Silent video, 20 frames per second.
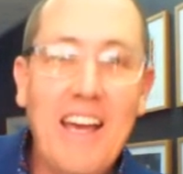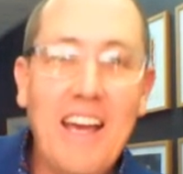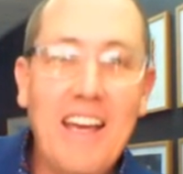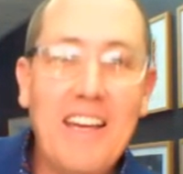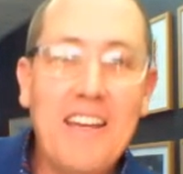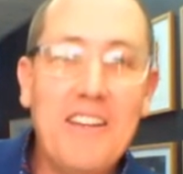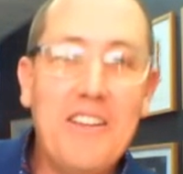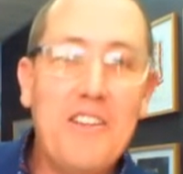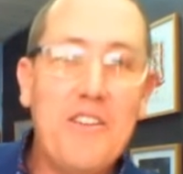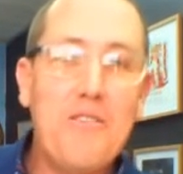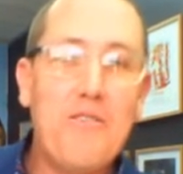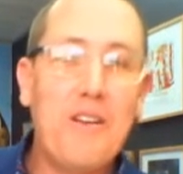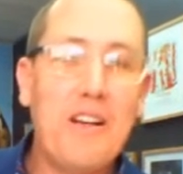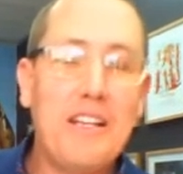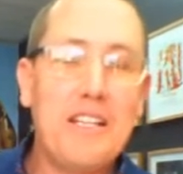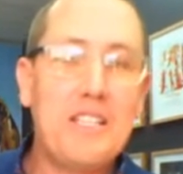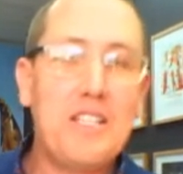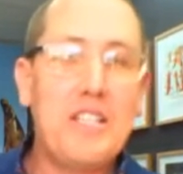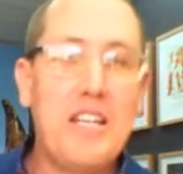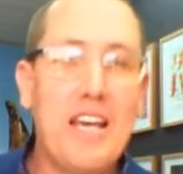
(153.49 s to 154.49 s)
Ian, you really
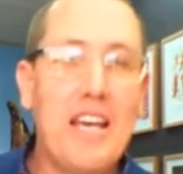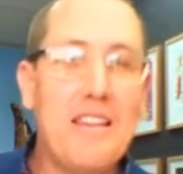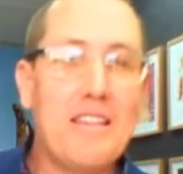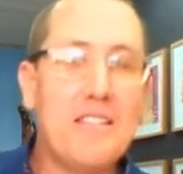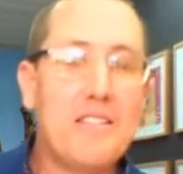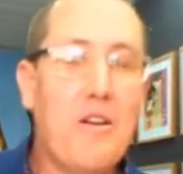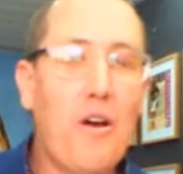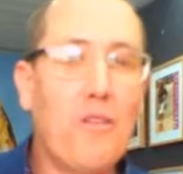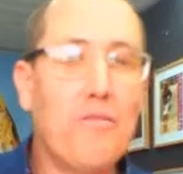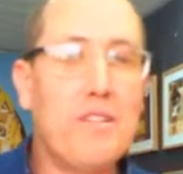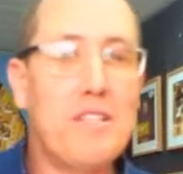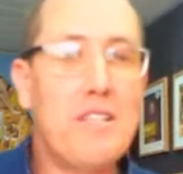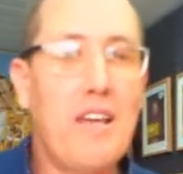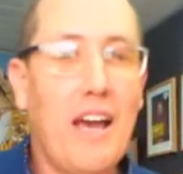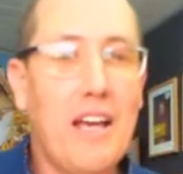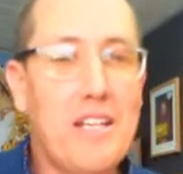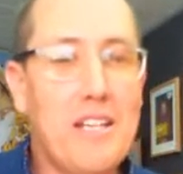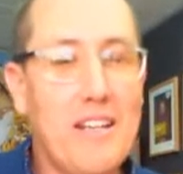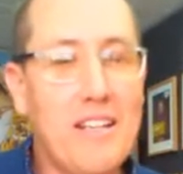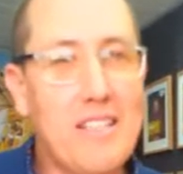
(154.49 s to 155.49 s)
steer this
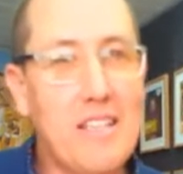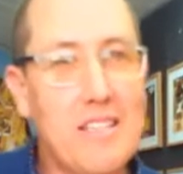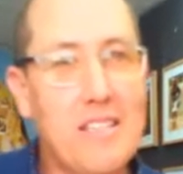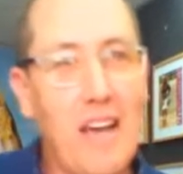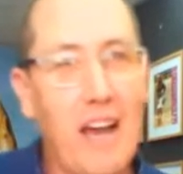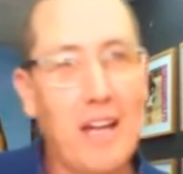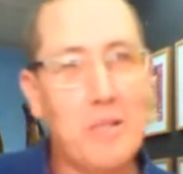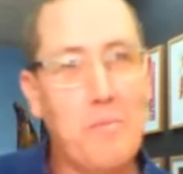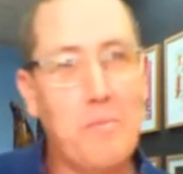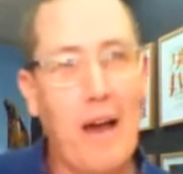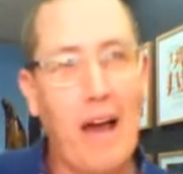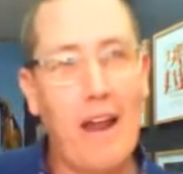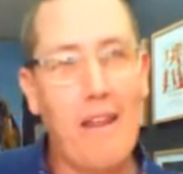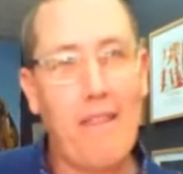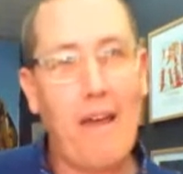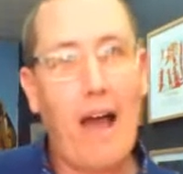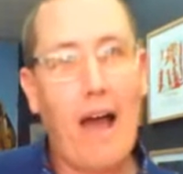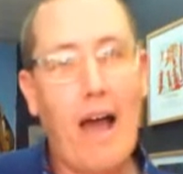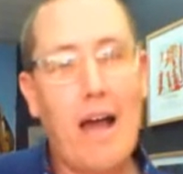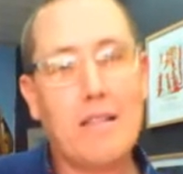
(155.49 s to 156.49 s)
conversation. As I say, it's part of
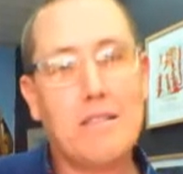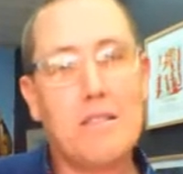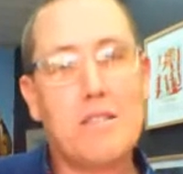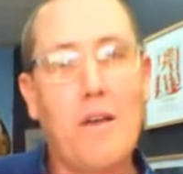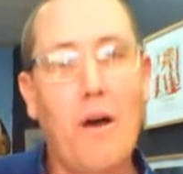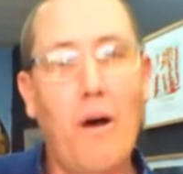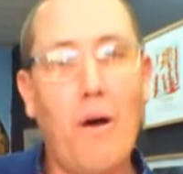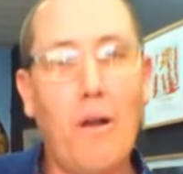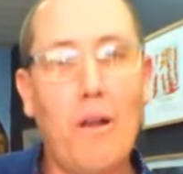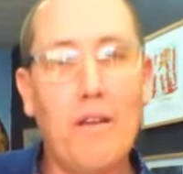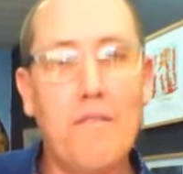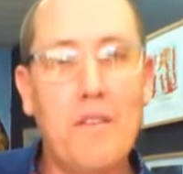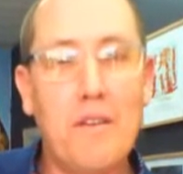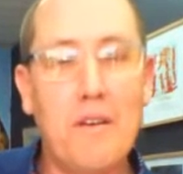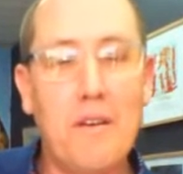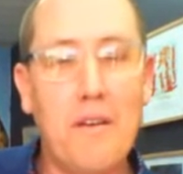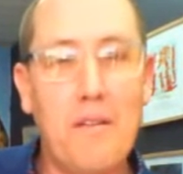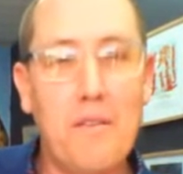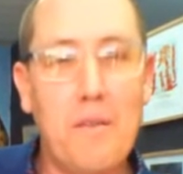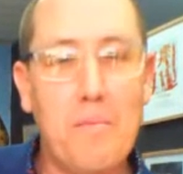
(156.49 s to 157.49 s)
the heart and soul of
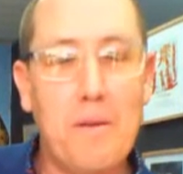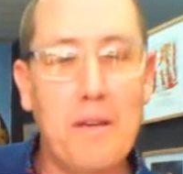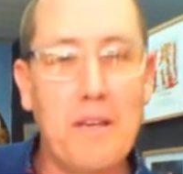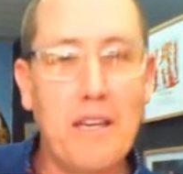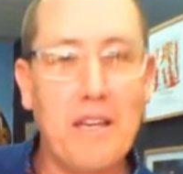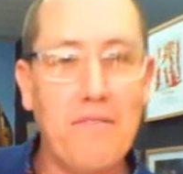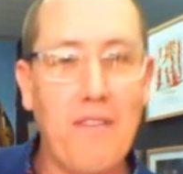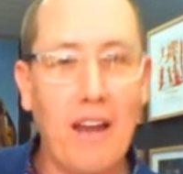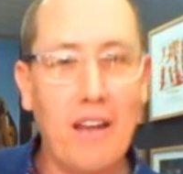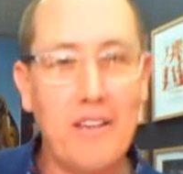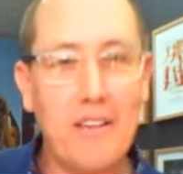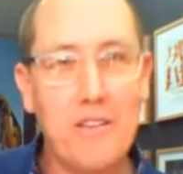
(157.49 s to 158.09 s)
the Bega Valley.